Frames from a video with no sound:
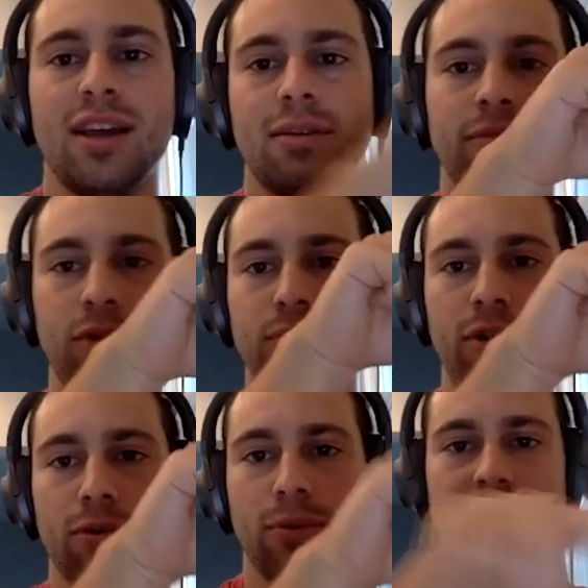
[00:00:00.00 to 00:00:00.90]
nope,
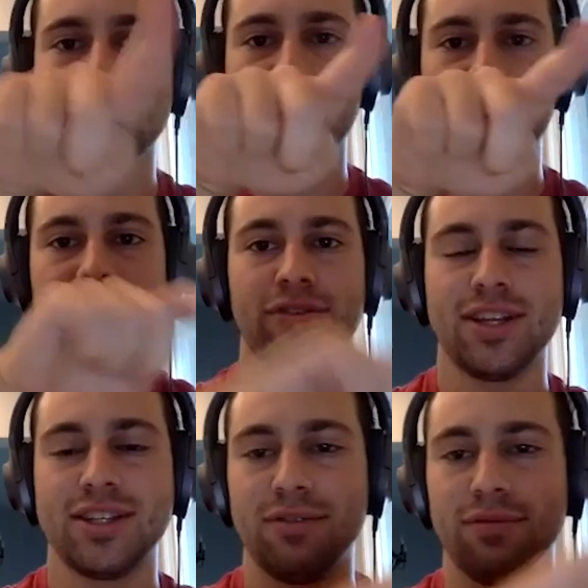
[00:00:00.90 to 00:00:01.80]
wrong way. Sorry,
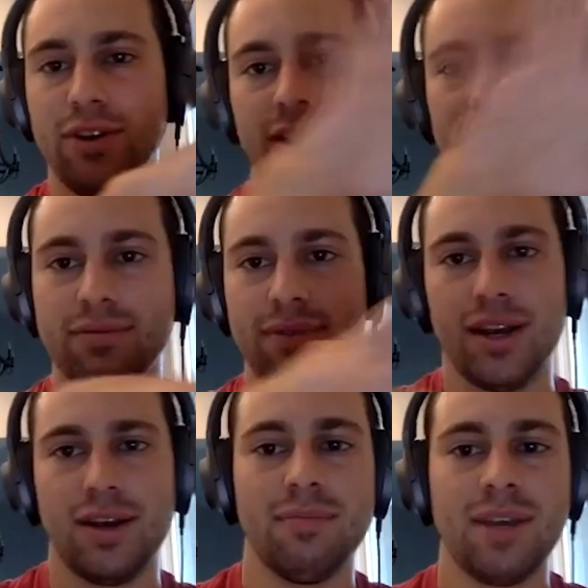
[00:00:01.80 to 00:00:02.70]
everything's inverted
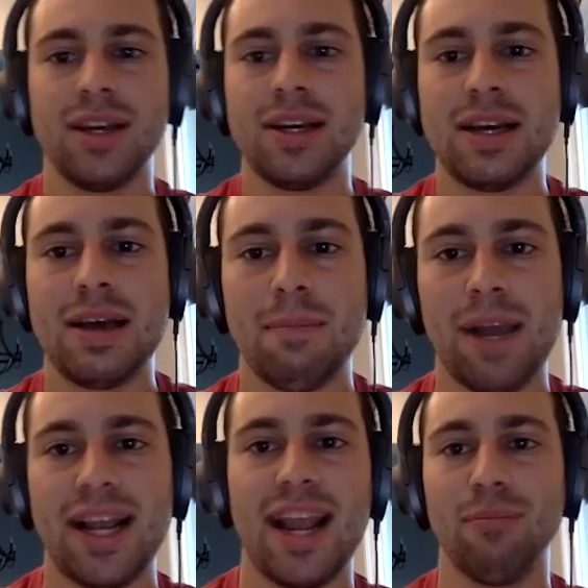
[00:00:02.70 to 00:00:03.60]
in
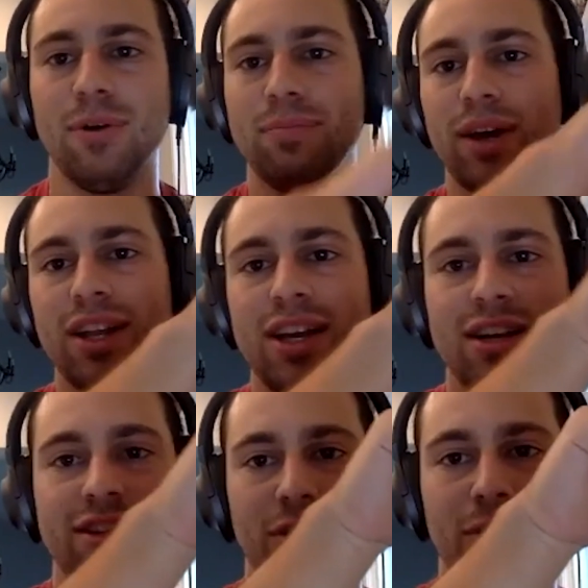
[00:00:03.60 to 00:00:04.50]
my camera. But
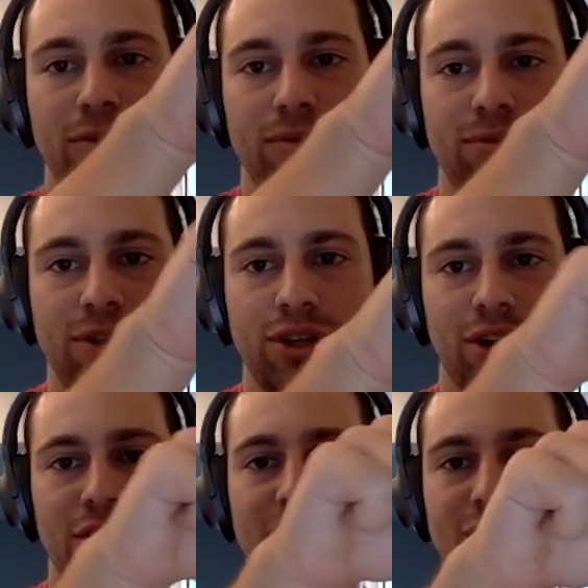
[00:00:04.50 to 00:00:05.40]
so, you
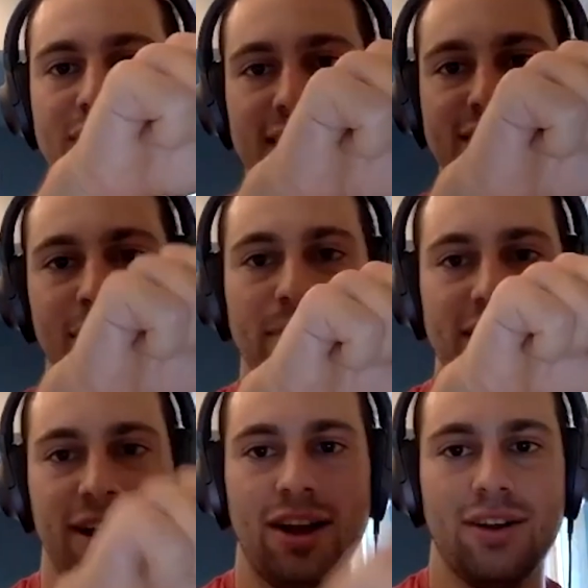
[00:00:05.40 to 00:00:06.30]
have your text up
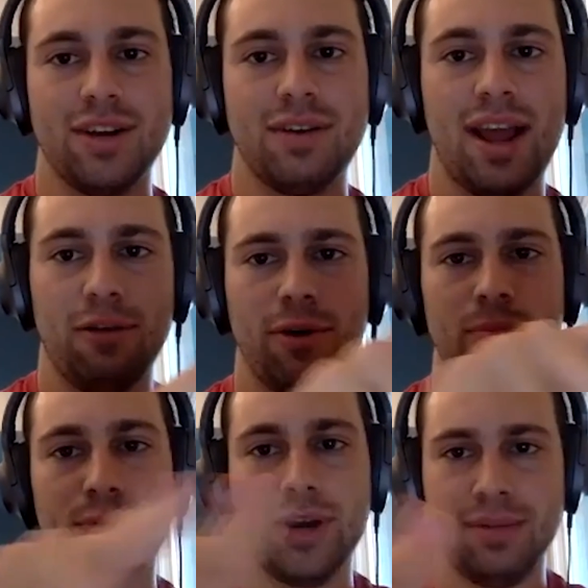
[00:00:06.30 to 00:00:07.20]
here and arrow
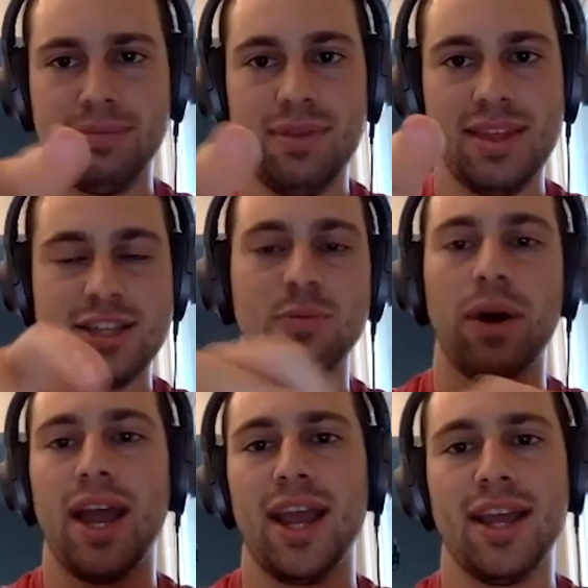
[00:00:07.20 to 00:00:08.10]
pointing this
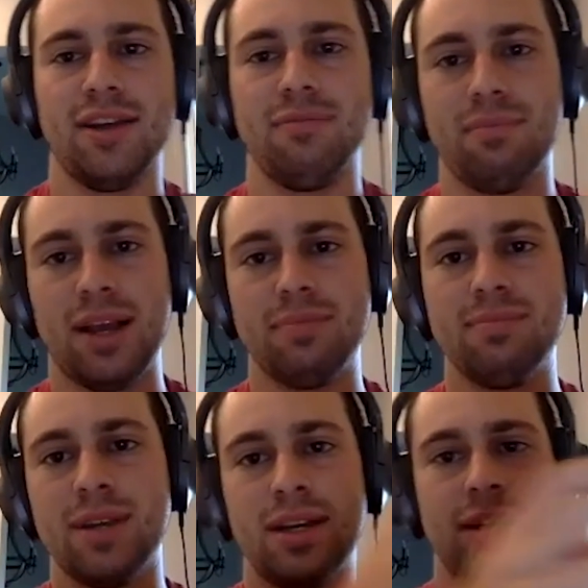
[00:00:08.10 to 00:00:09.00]
way, and my
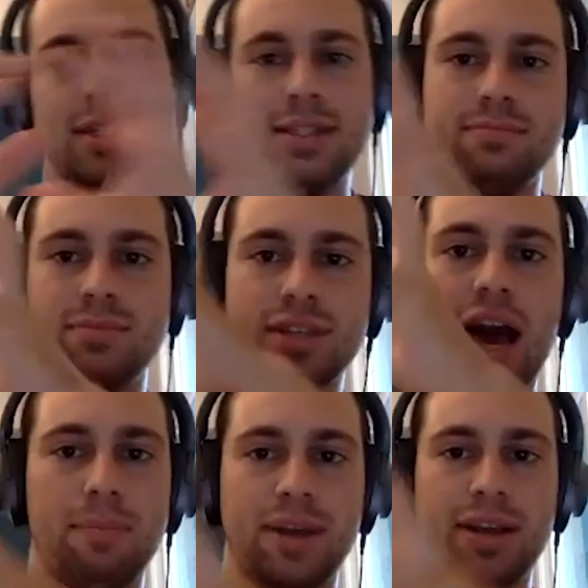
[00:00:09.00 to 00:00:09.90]

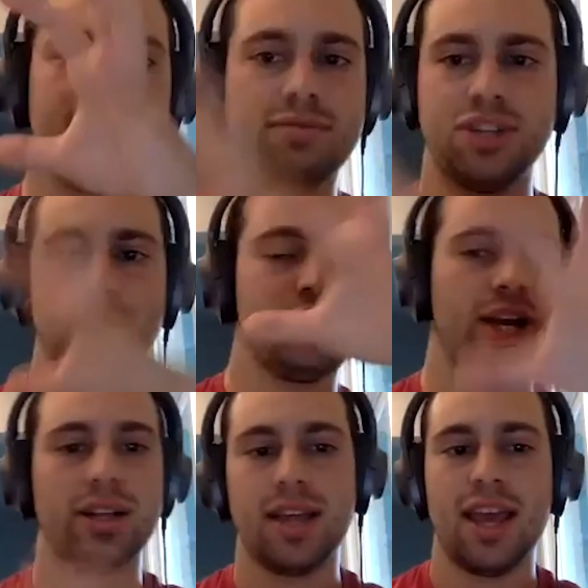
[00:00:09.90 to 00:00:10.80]
topic,
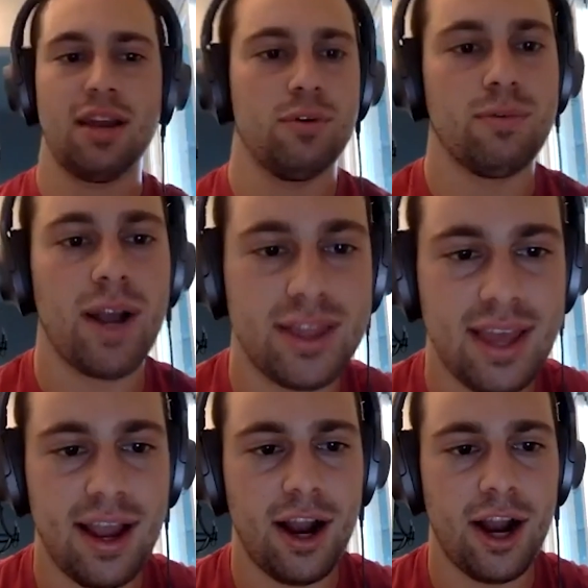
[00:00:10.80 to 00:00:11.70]
subject, animal right
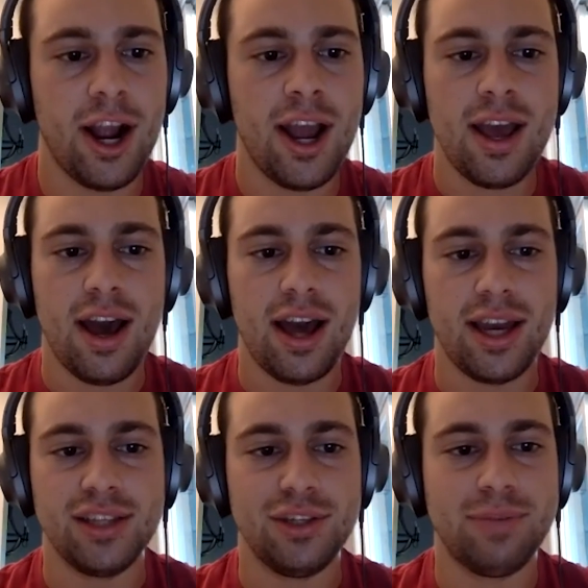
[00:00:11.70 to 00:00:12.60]
there, and
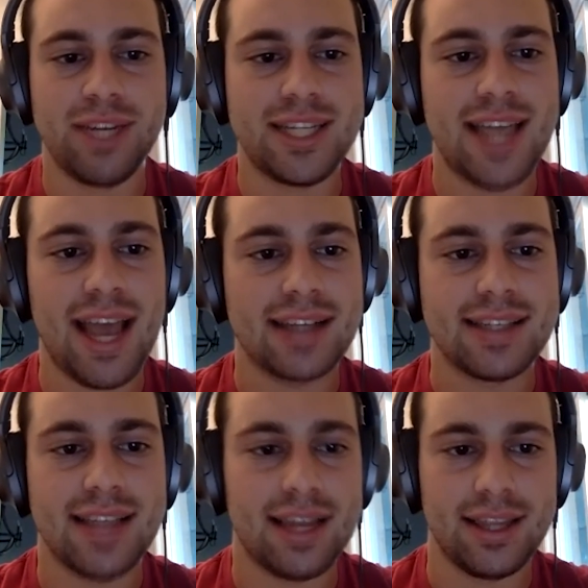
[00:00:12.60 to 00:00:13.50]
a little bit of
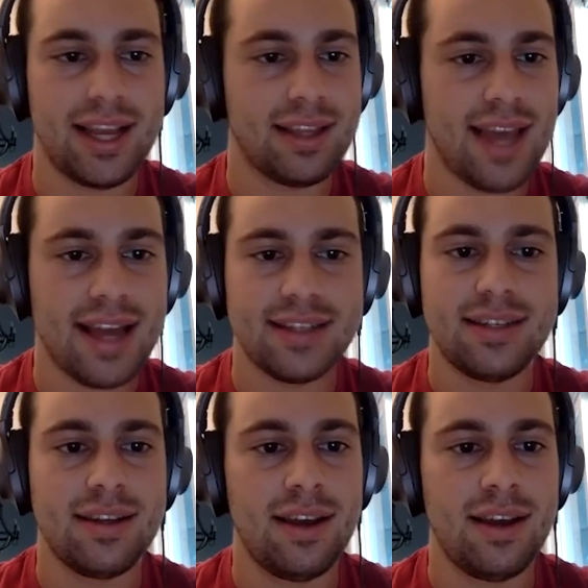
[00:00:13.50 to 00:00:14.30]
text. And like, that's